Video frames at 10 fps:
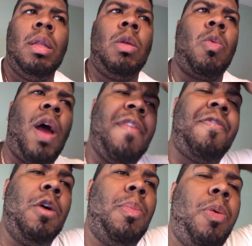the right
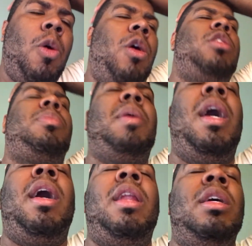field porch.
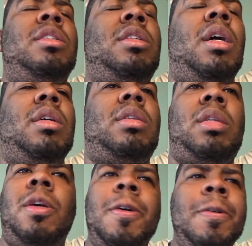Man, it's just